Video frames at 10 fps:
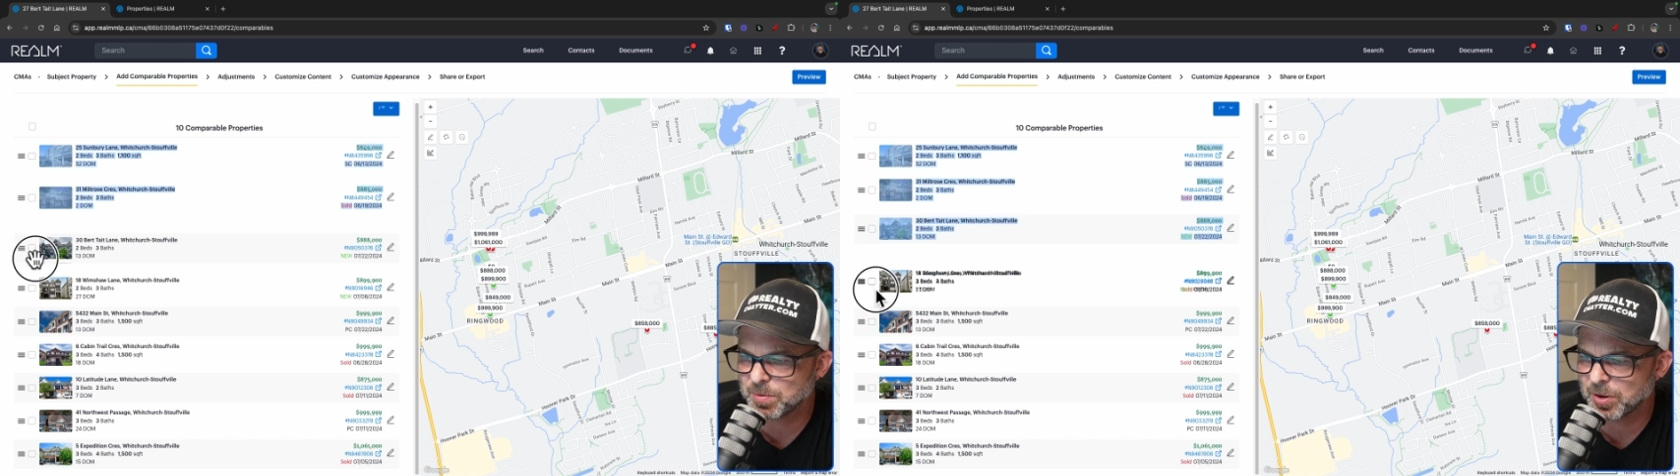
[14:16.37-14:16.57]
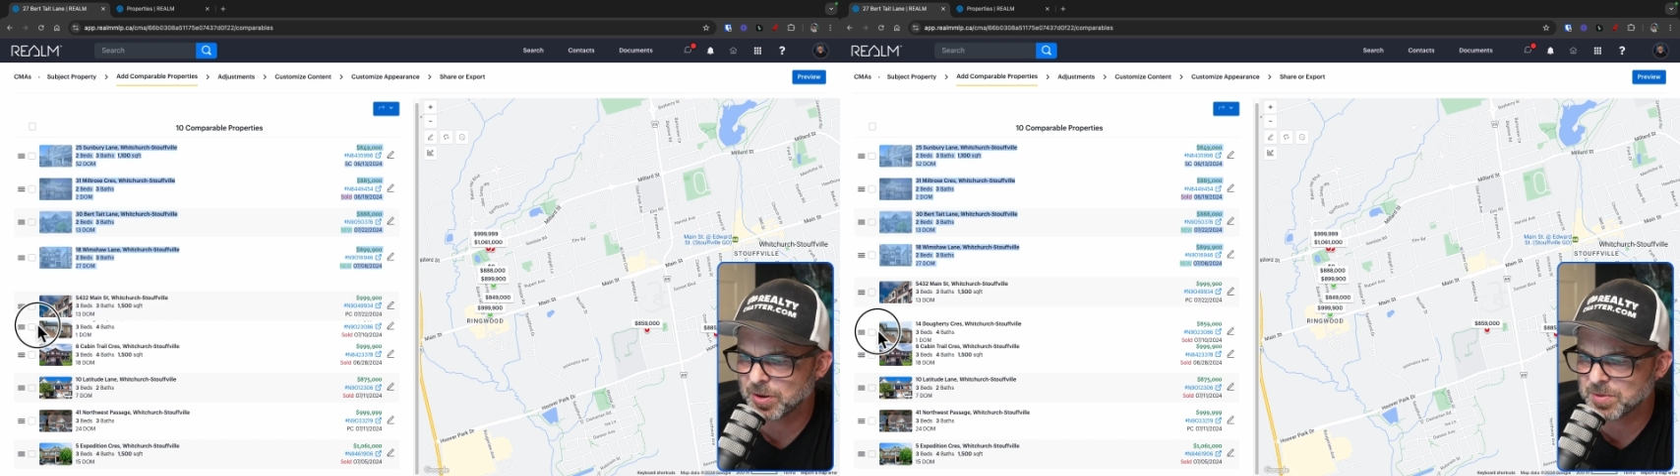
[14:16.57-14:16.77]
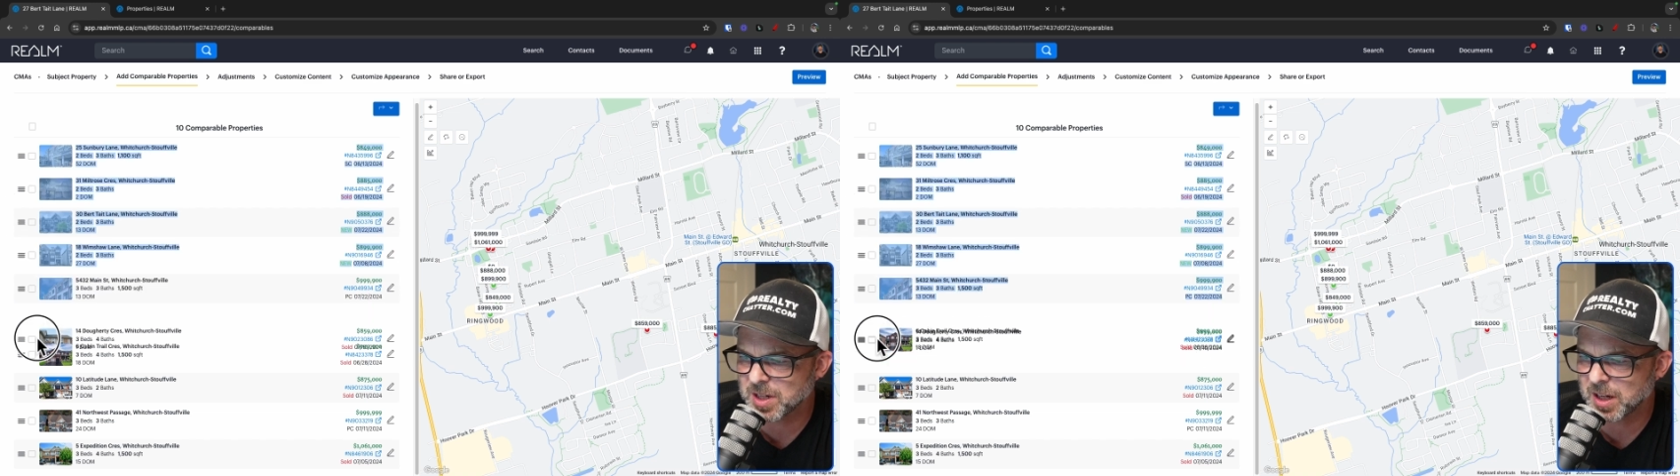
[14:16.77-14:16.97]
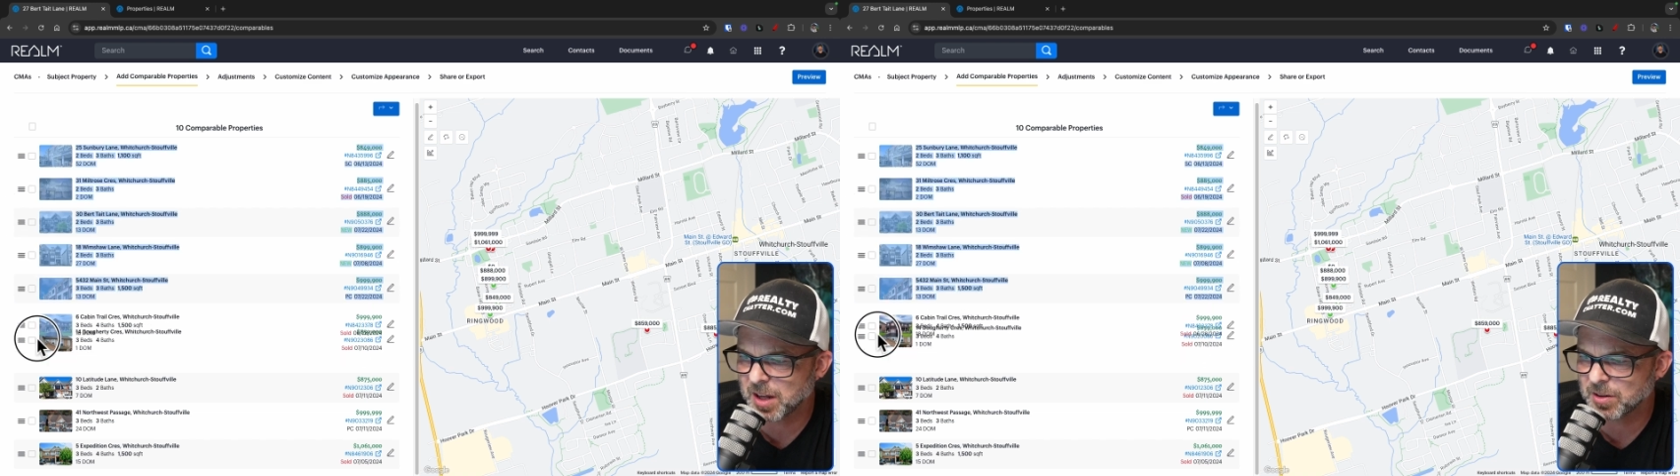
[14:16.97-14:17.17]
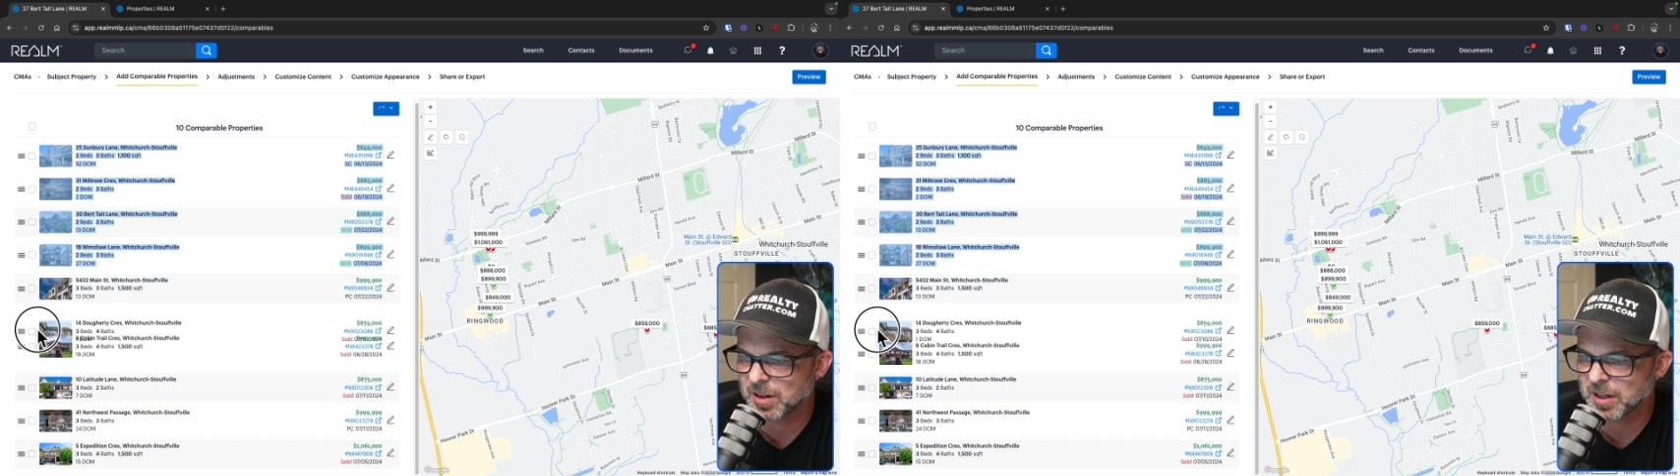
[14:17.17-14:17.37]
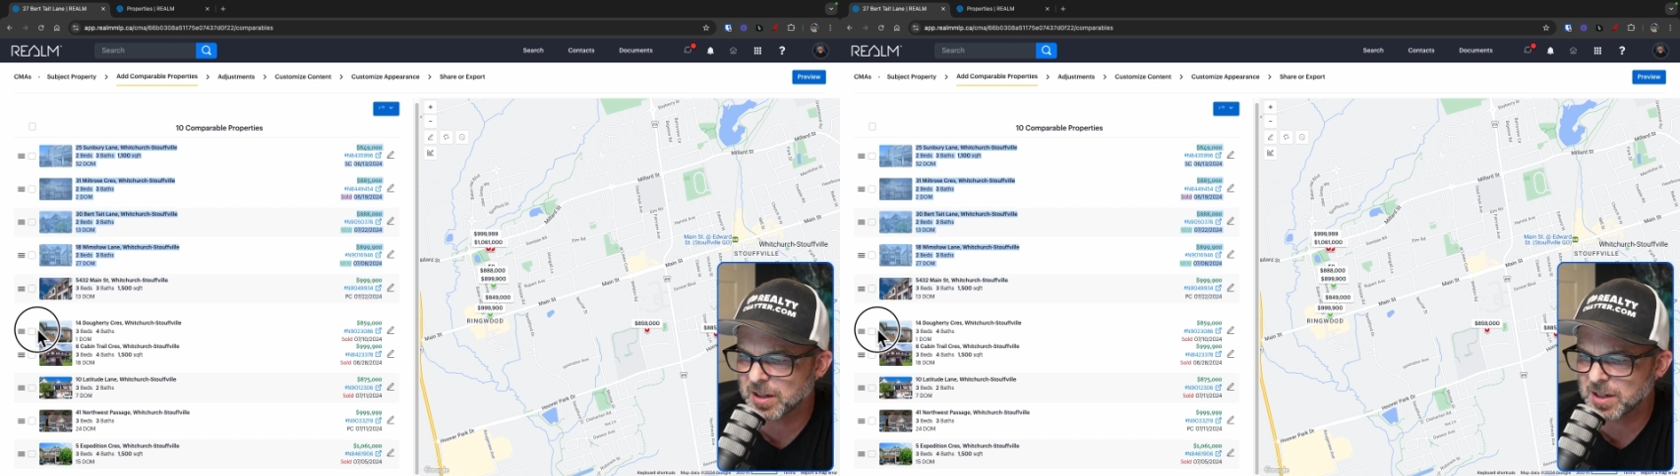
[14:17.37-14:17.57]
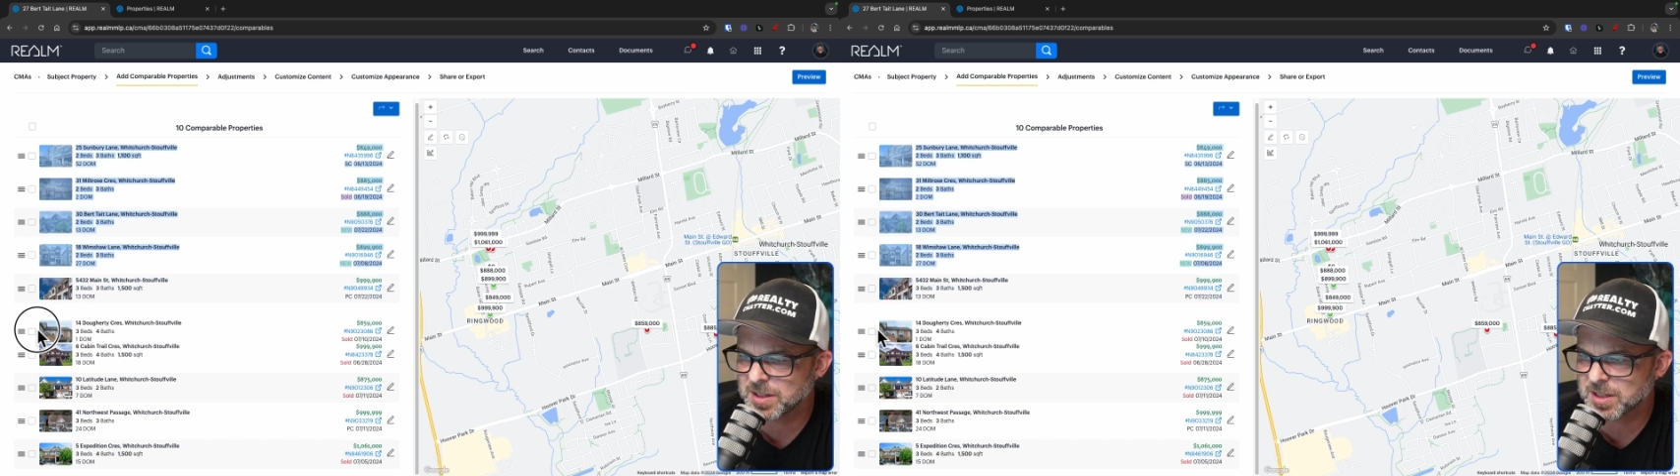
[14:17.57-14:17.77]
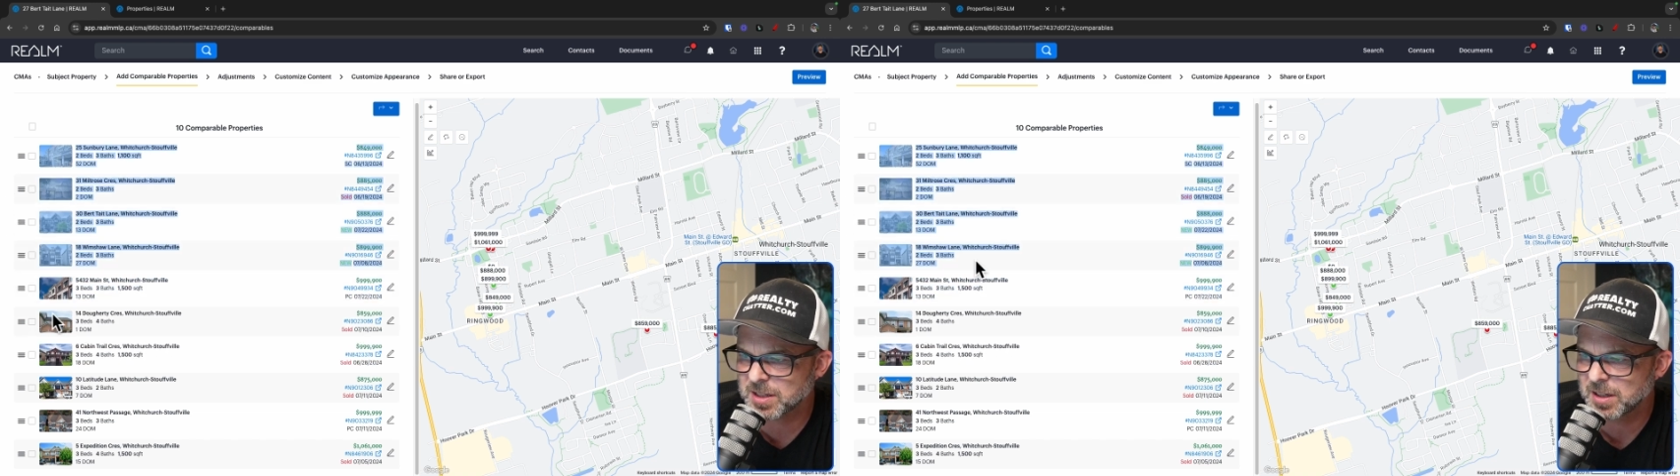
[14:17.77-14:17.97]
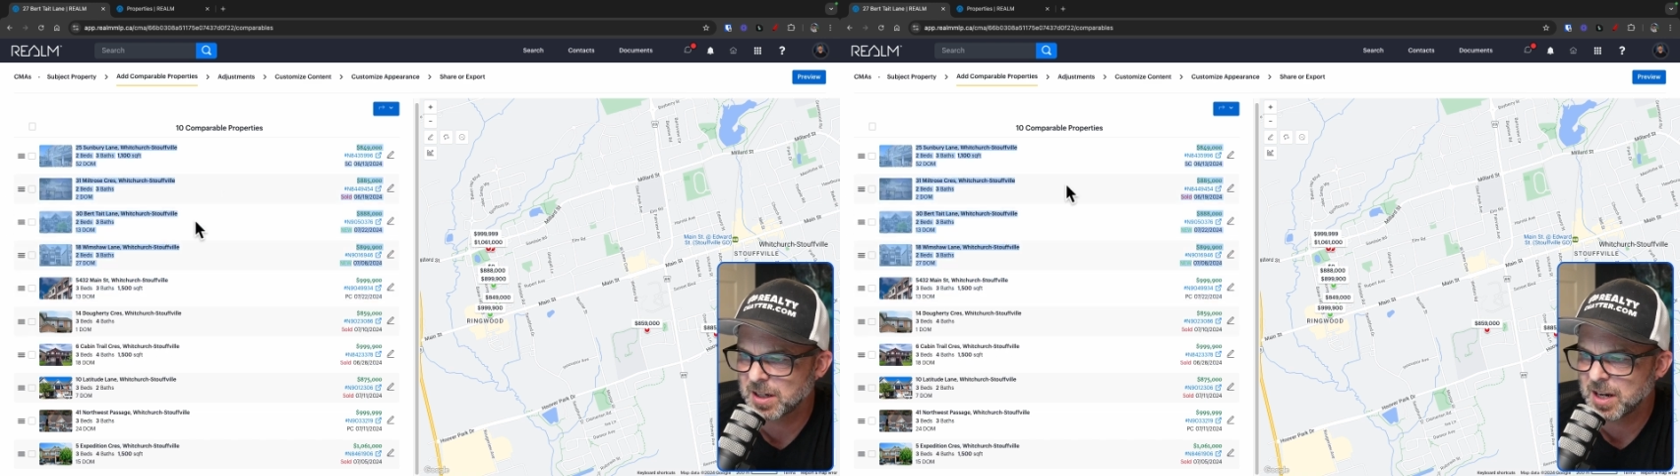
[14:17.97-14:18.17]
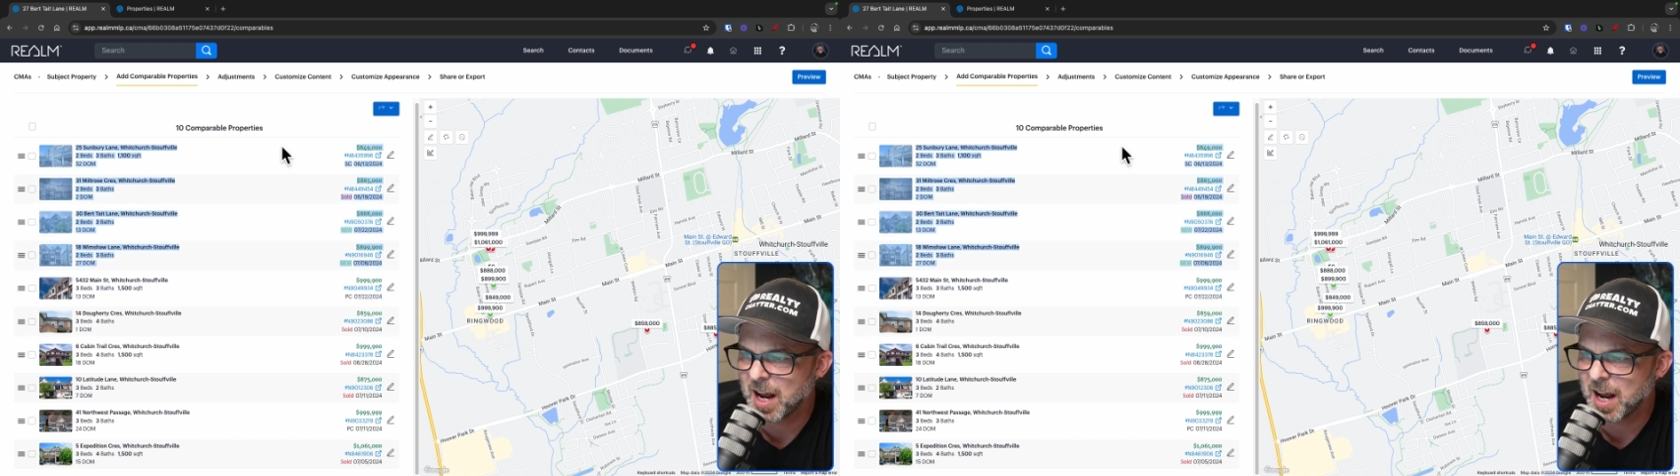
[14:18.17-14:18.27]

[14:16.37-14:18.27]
and put them together like this.